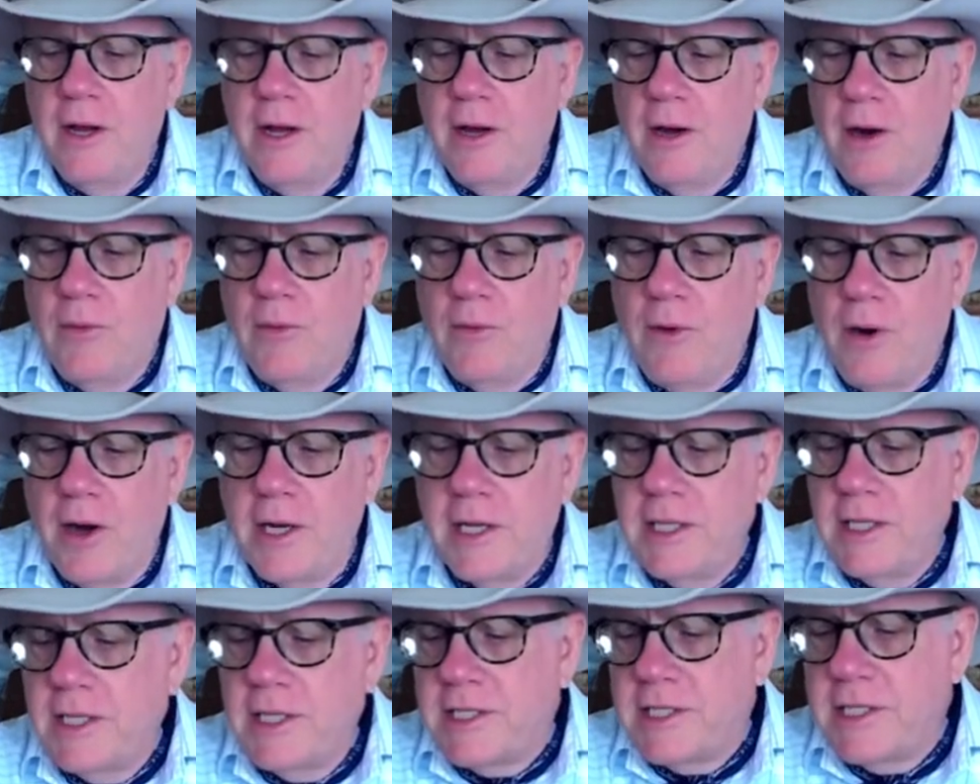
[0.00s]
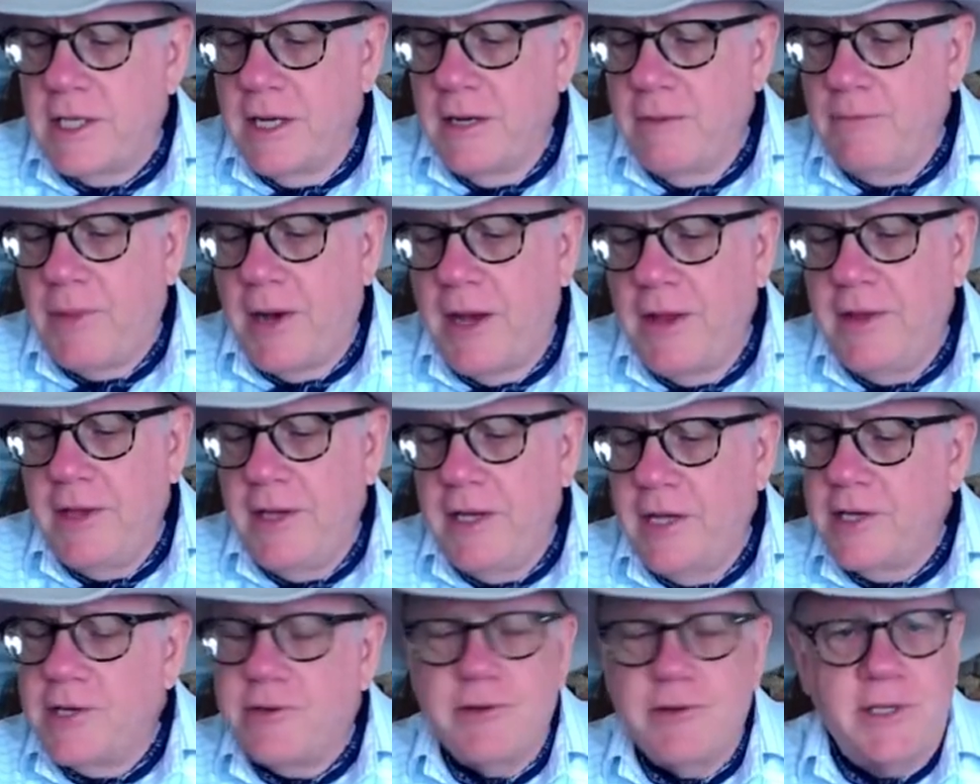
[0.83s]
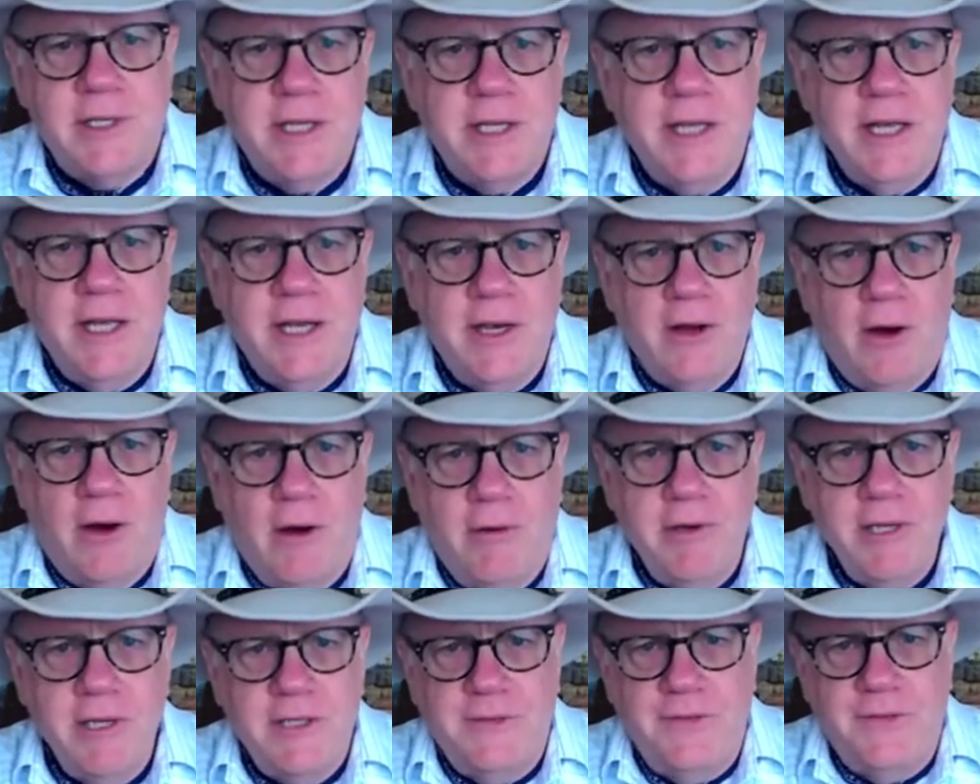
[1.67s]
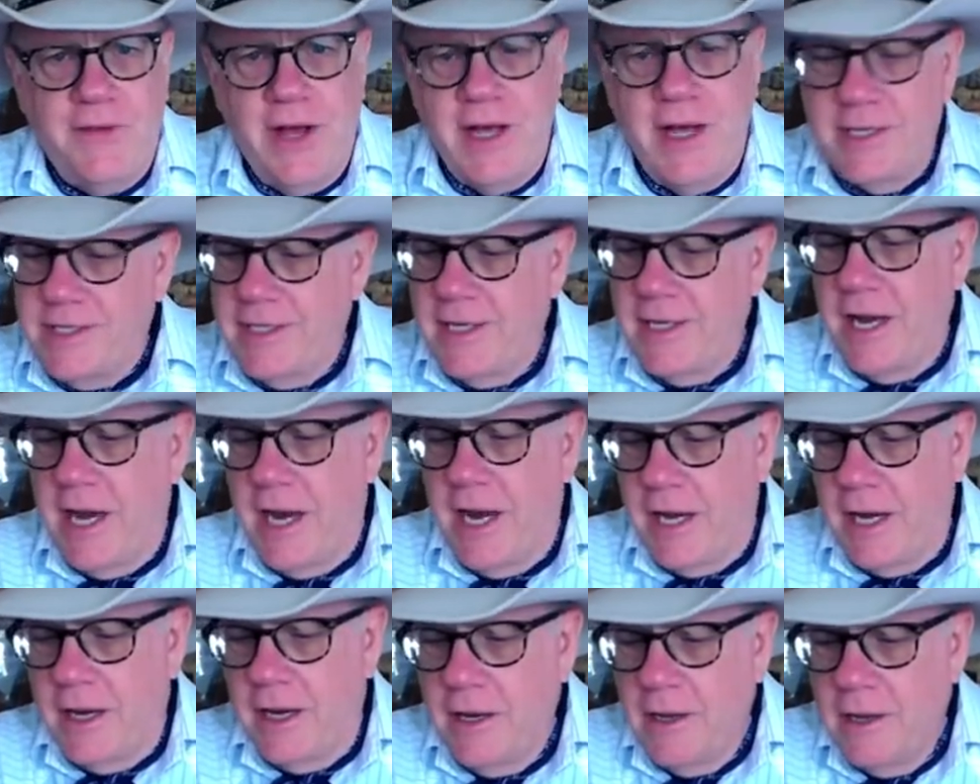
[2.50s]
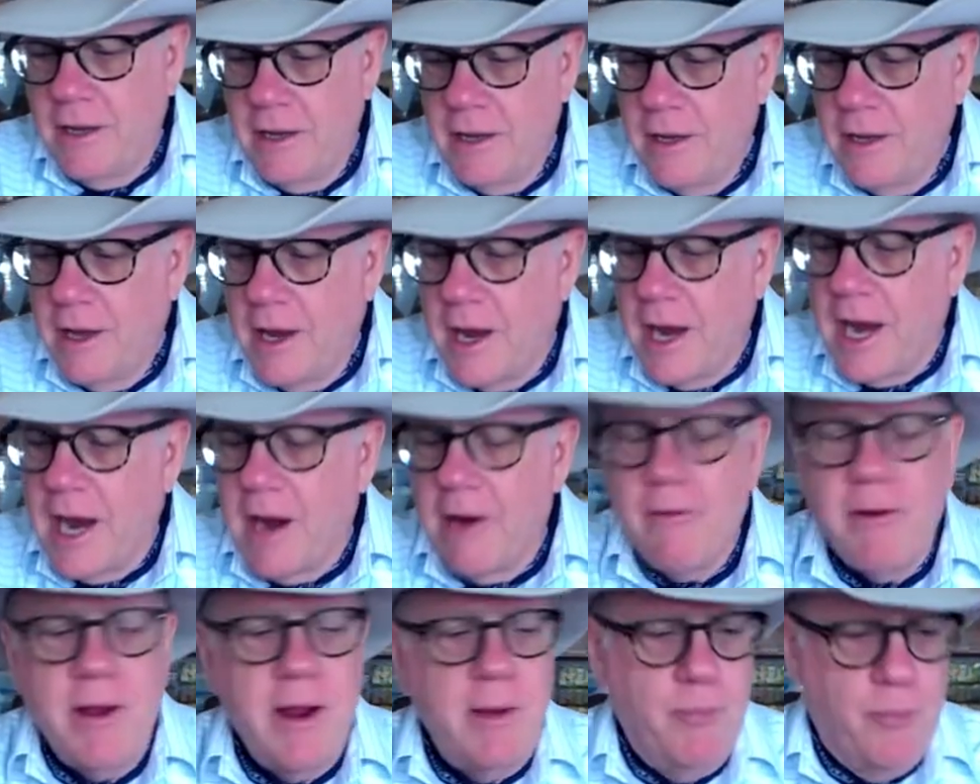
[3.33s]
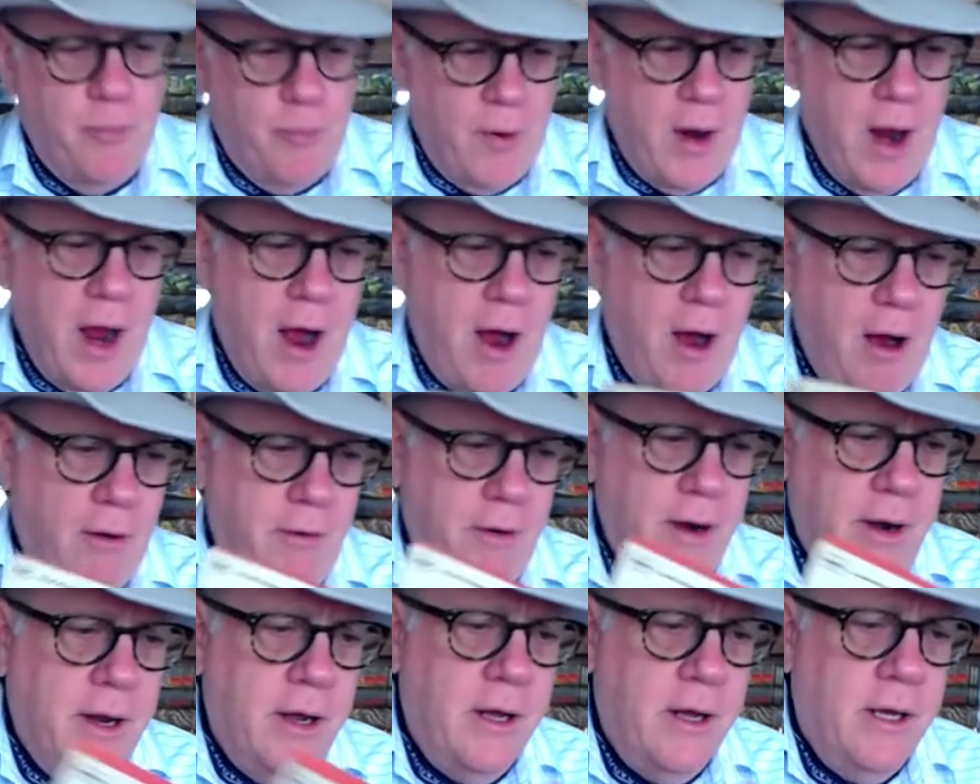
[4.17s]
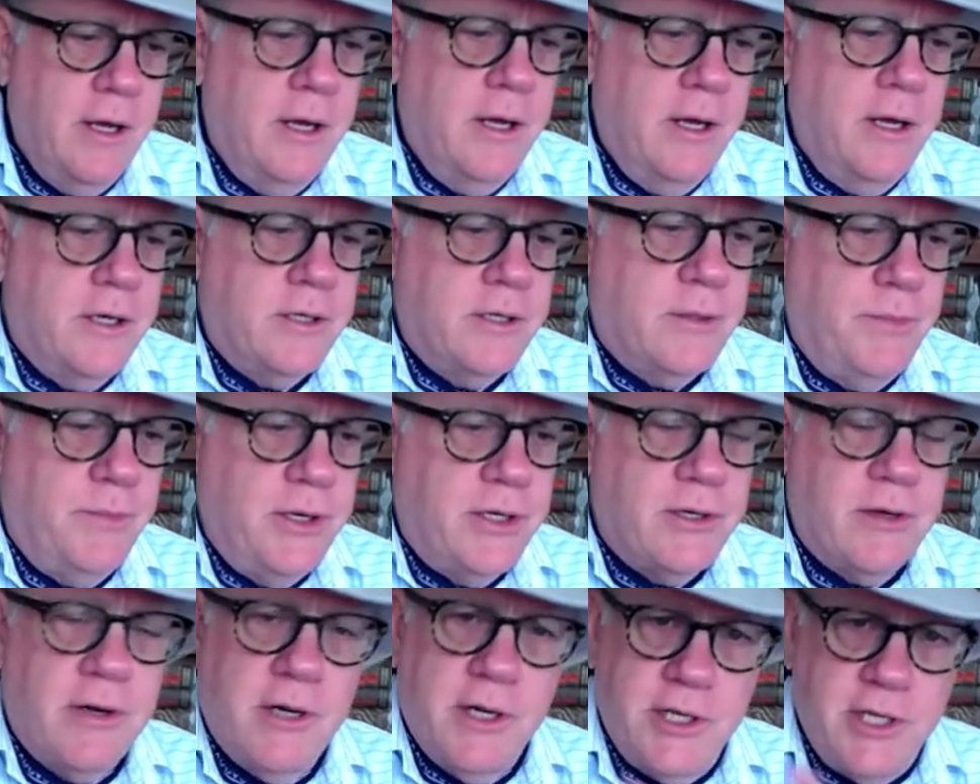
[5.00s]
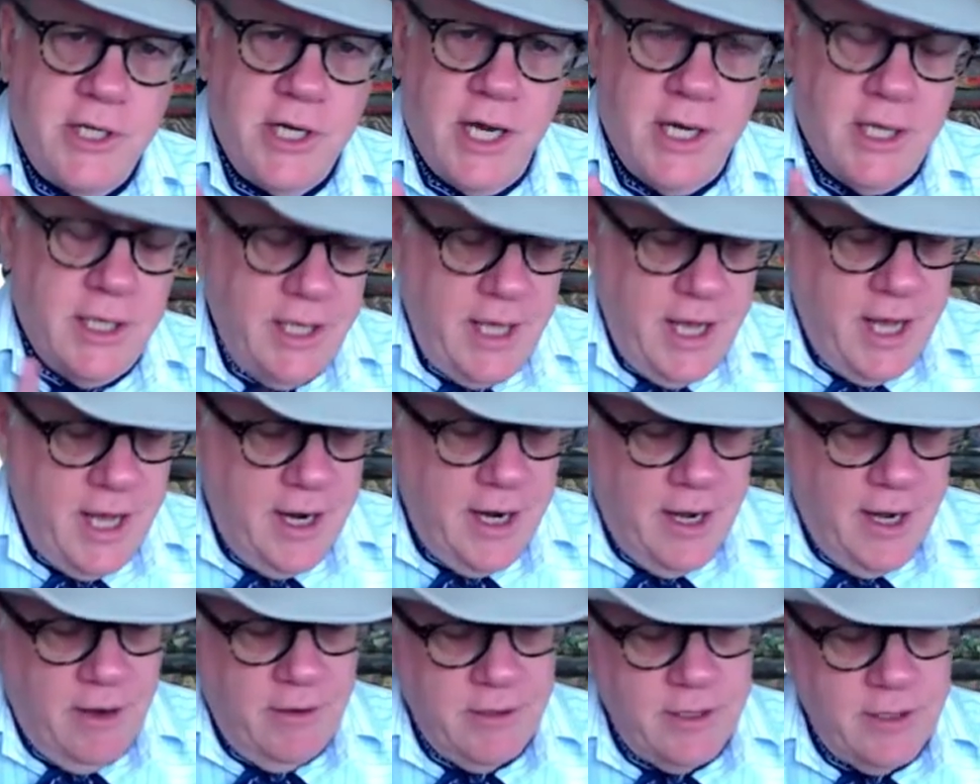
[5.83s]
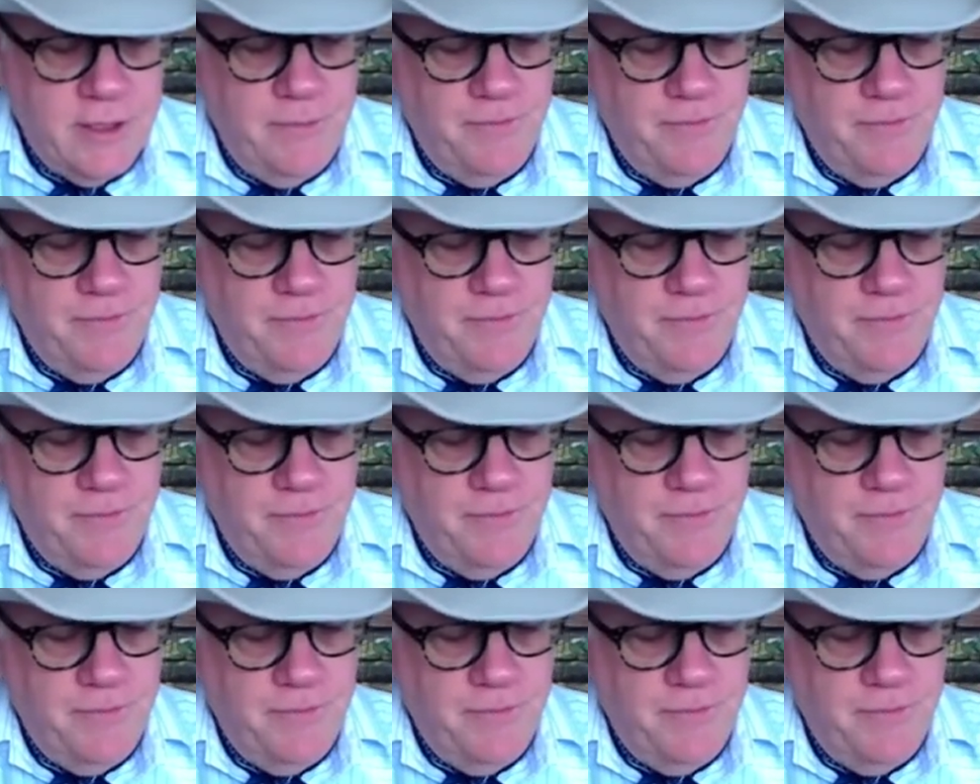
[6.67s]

A Walk in the Sun by the interesting and always fascinating Harry Brown. So be sure to check that out.